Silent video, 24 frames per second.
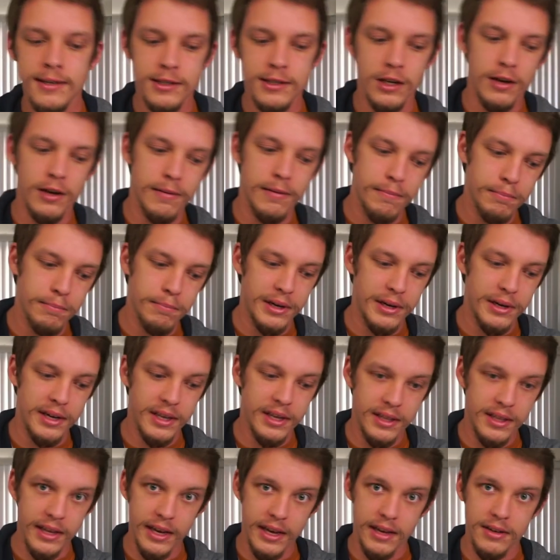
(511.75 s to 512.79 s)
So, but
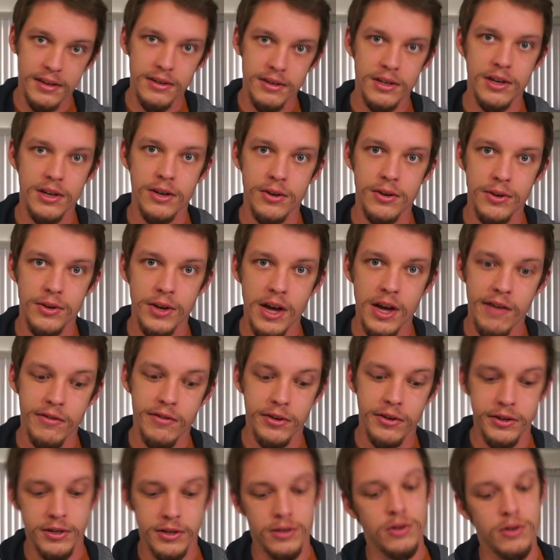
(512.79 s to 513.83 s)
in the end, you know, you
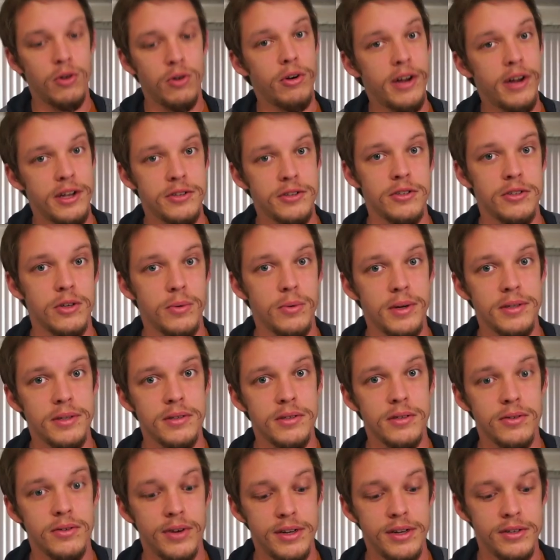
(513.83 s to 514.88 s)
have all your orchestral
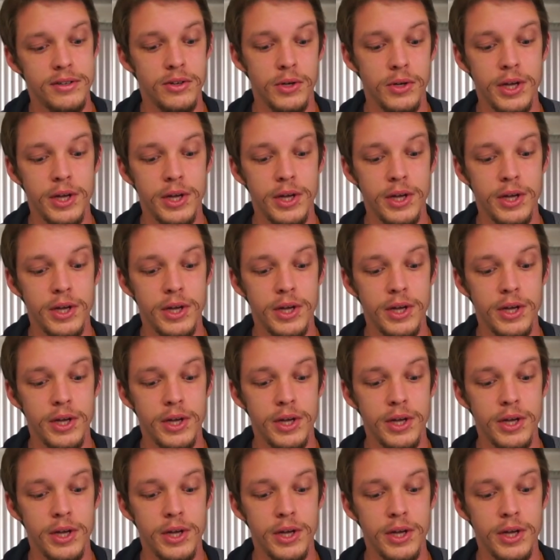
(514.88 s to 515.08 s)
ones, right?